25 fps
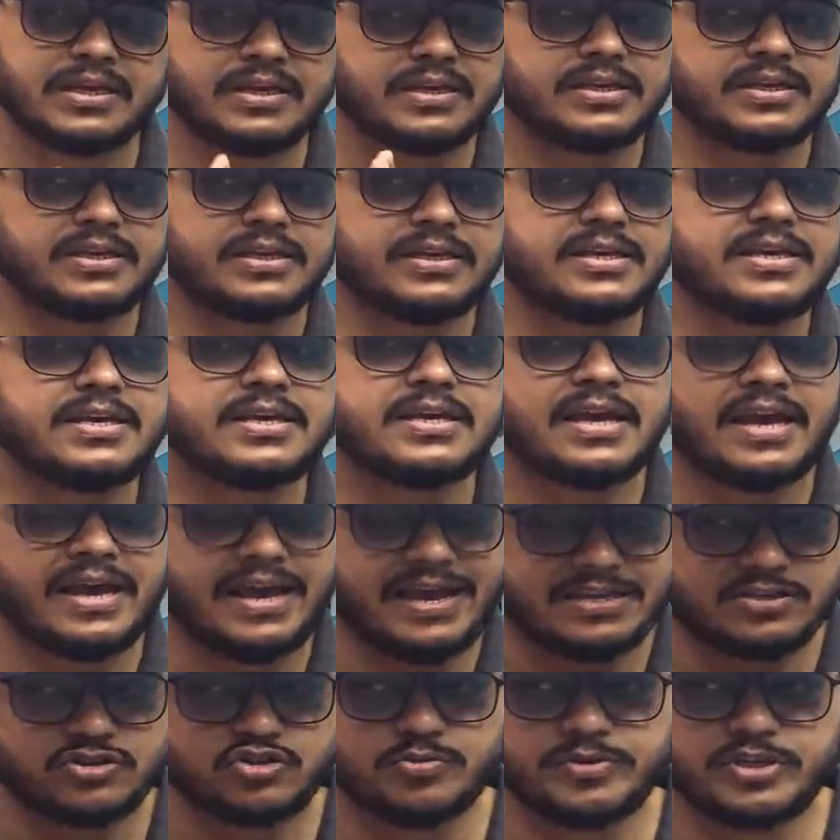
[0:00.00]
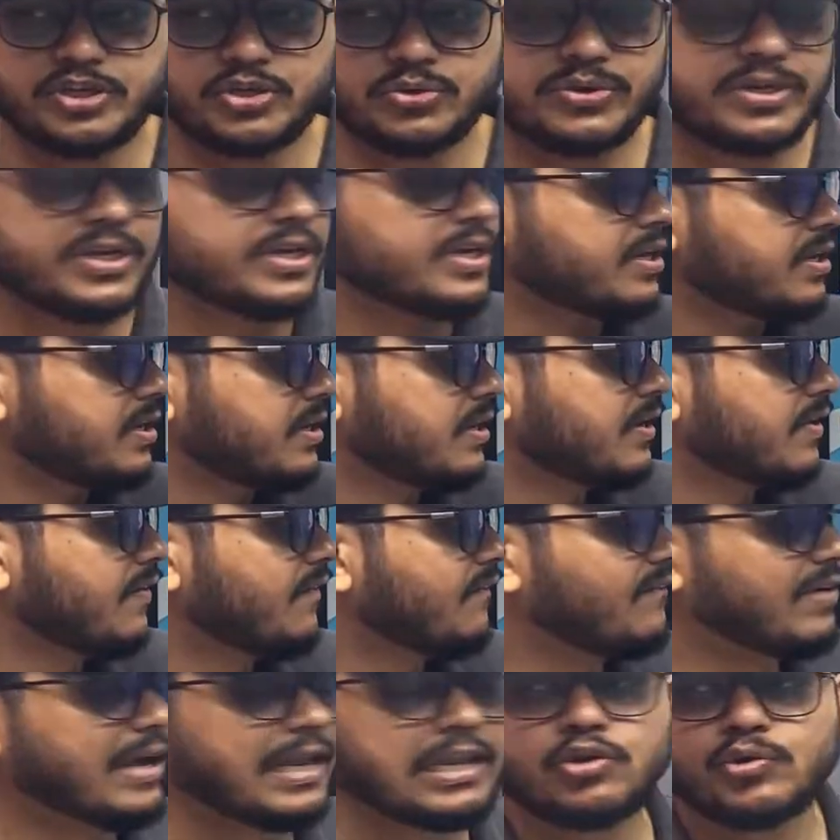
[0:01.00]
Key has to be unique,
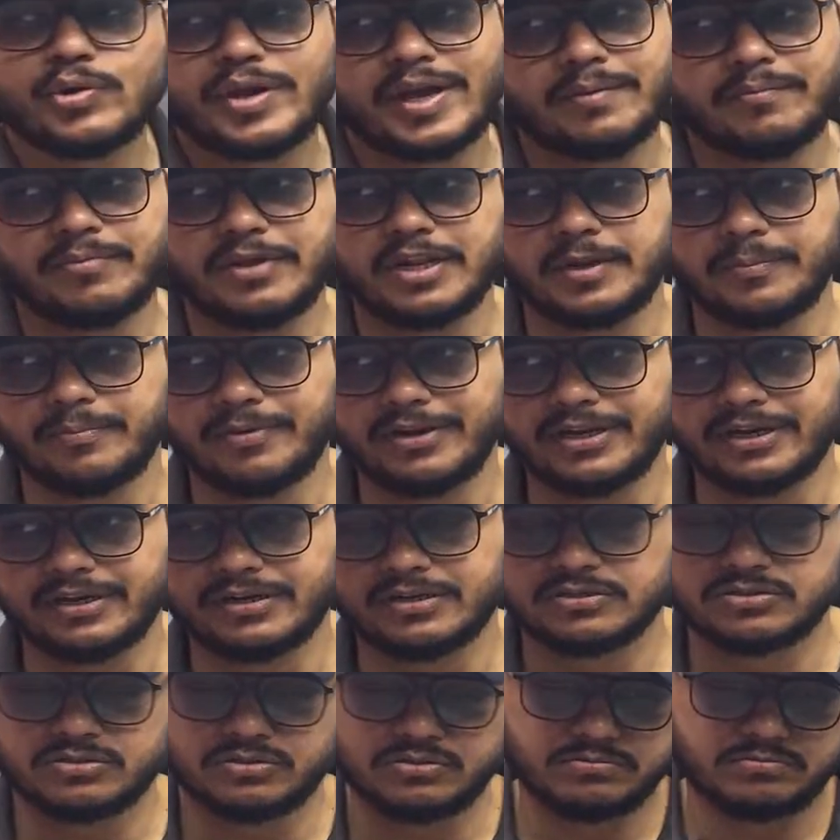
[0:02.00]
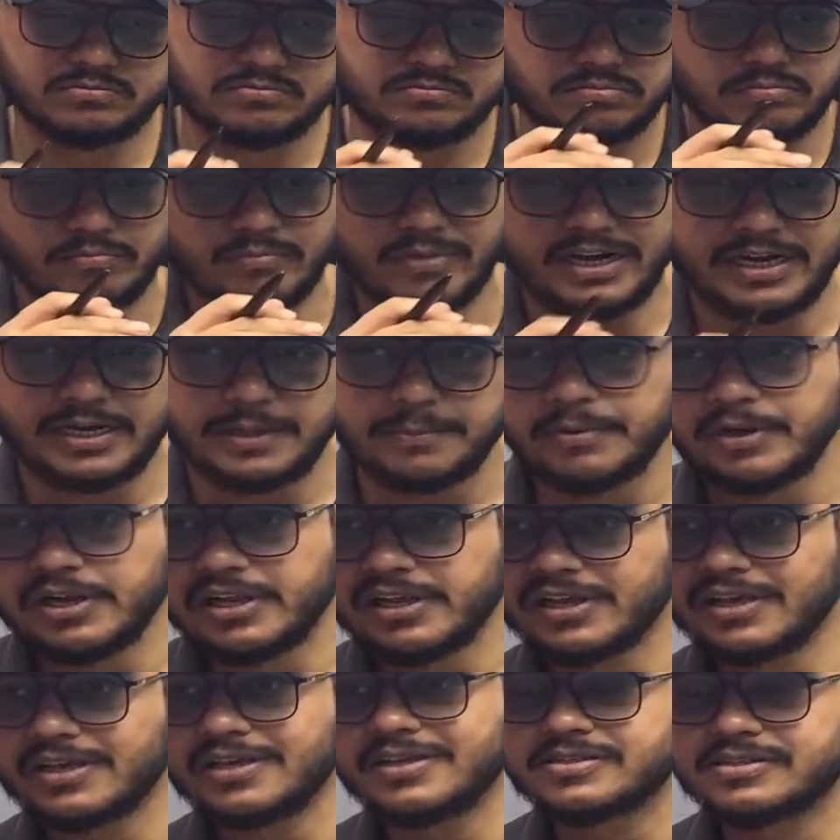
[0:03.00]
value can be repeated. So multiple
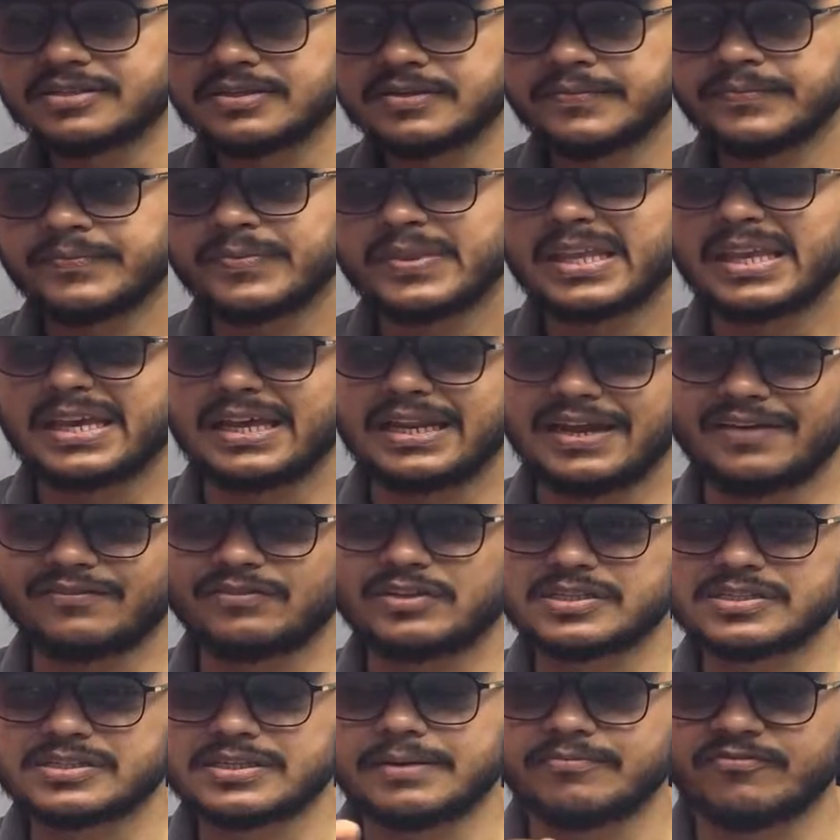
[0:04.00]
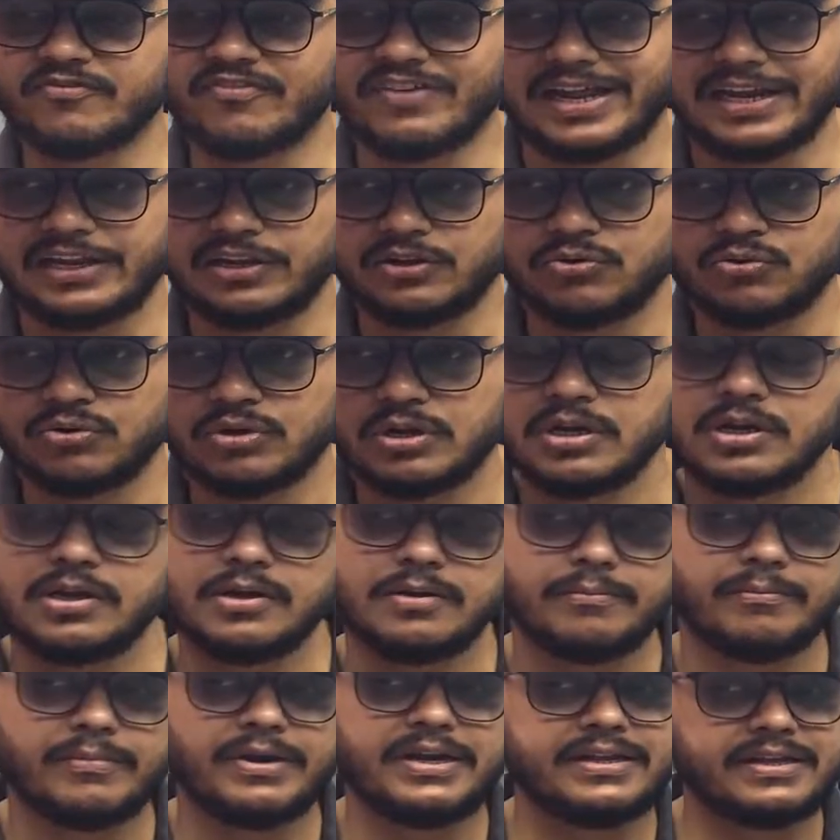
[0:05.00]
keys can have the same value, but
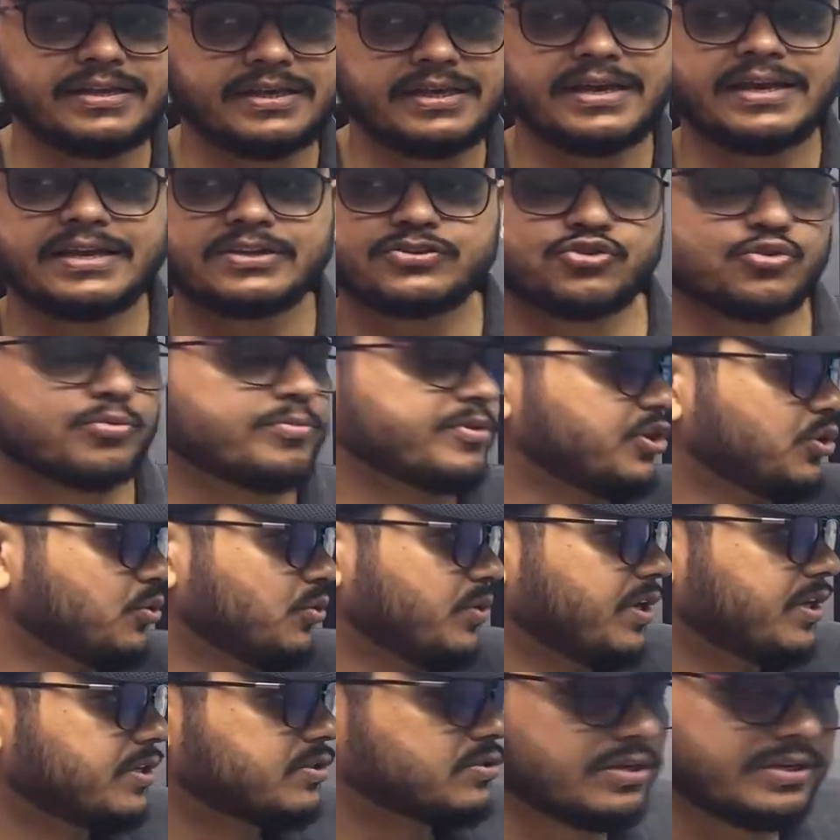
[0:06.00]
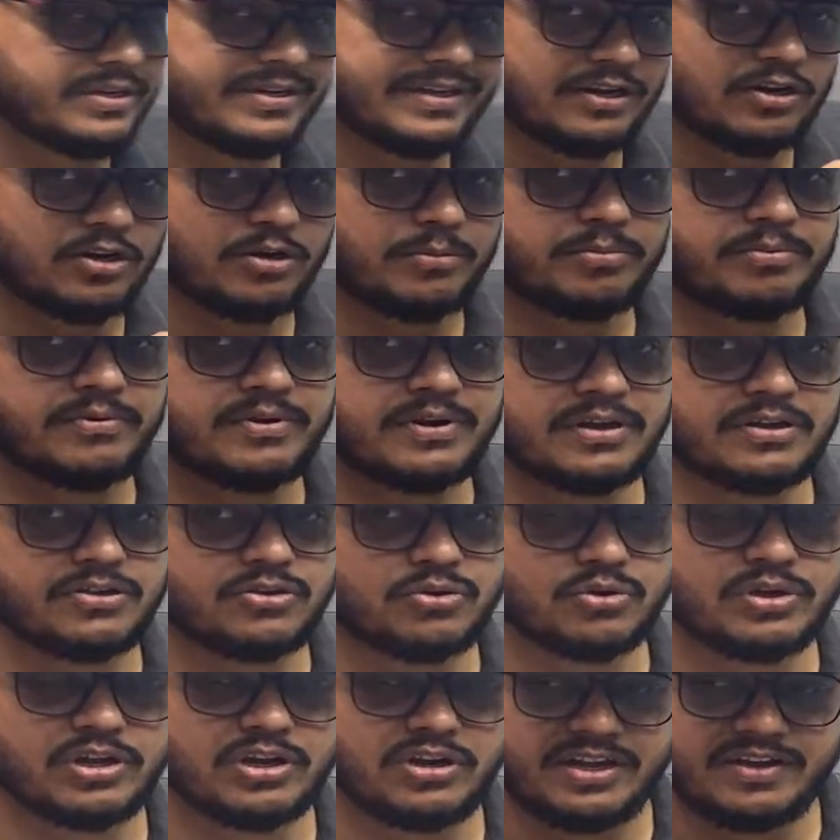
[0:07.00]
key has to be unique. So you cannot
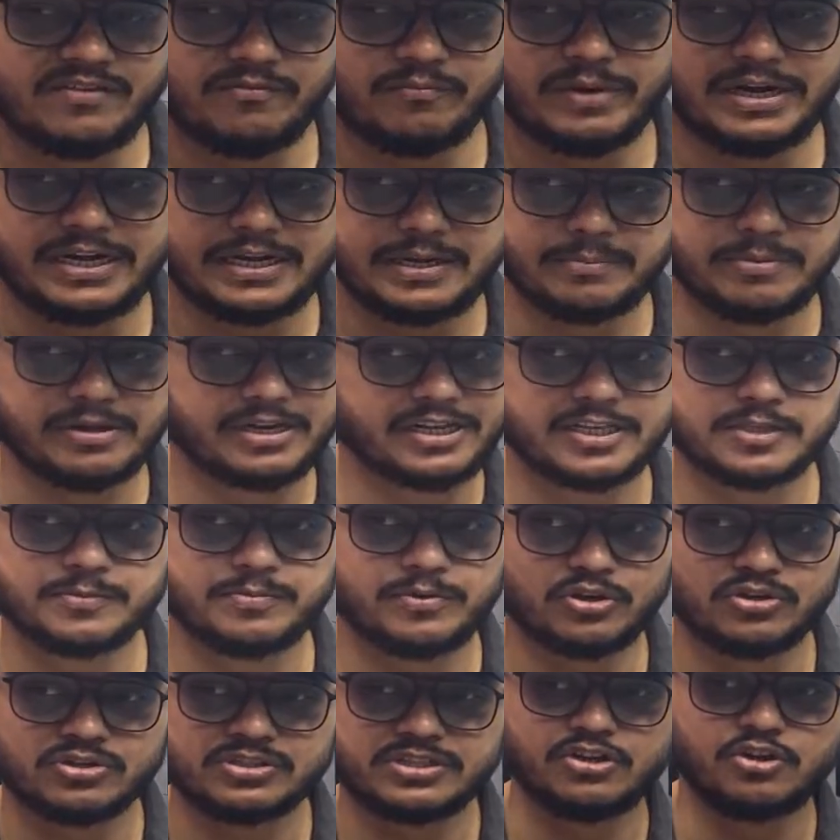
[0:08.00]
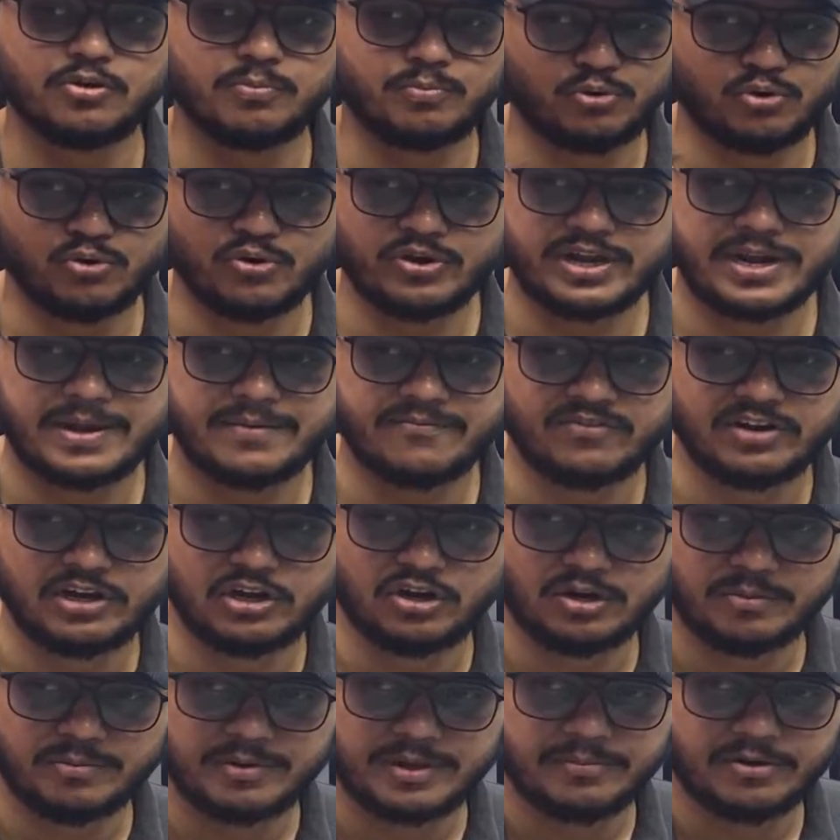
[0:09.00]
have multiple keys, because then your program will not be
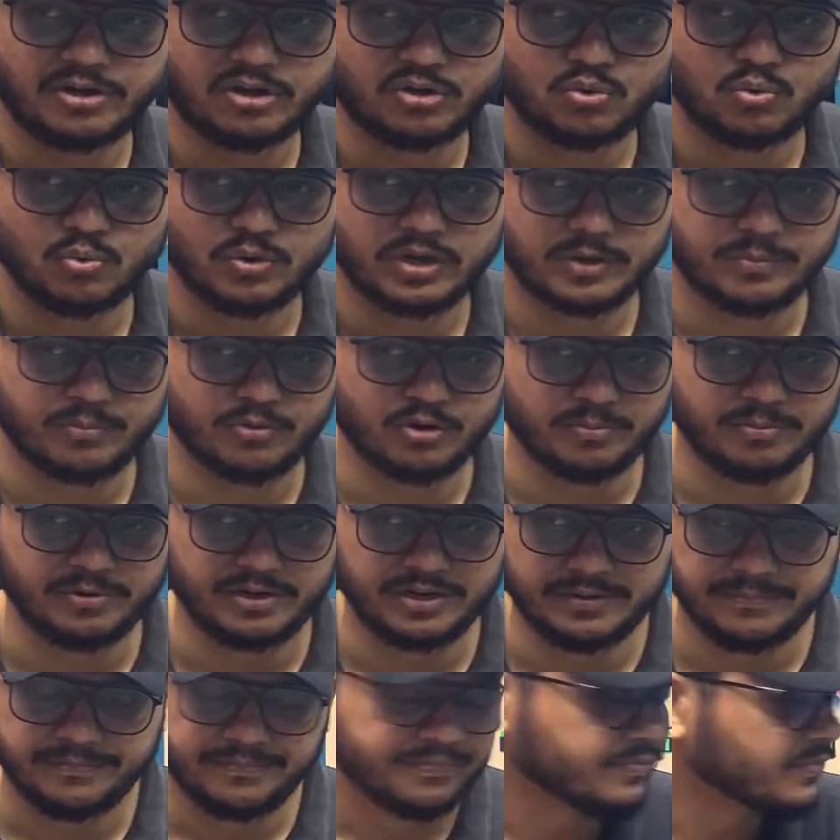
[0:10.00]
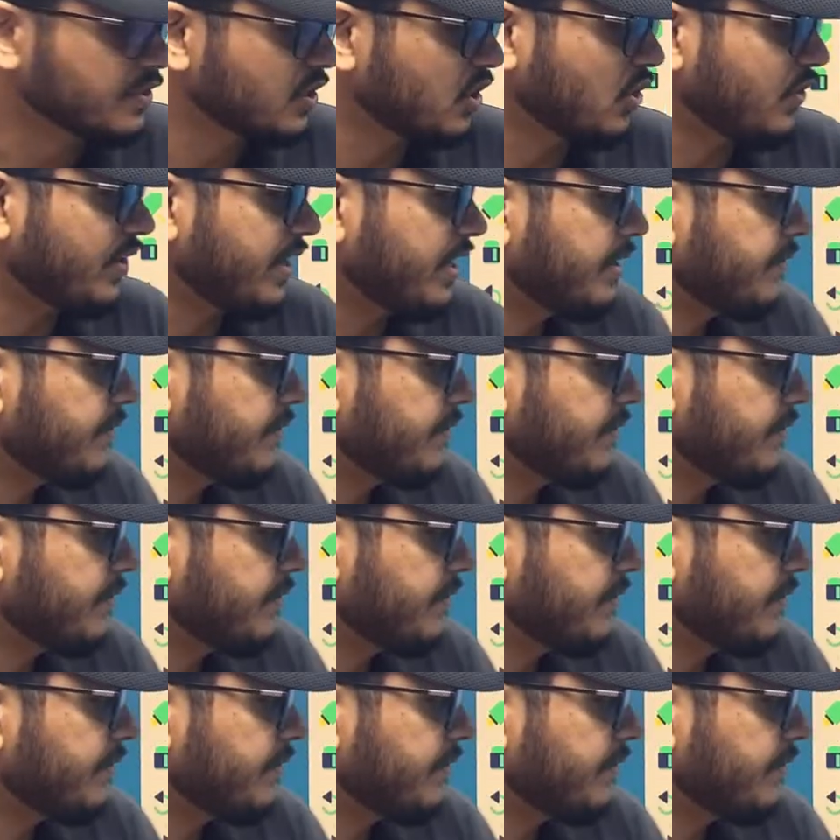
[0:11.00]
able to work properly. All right.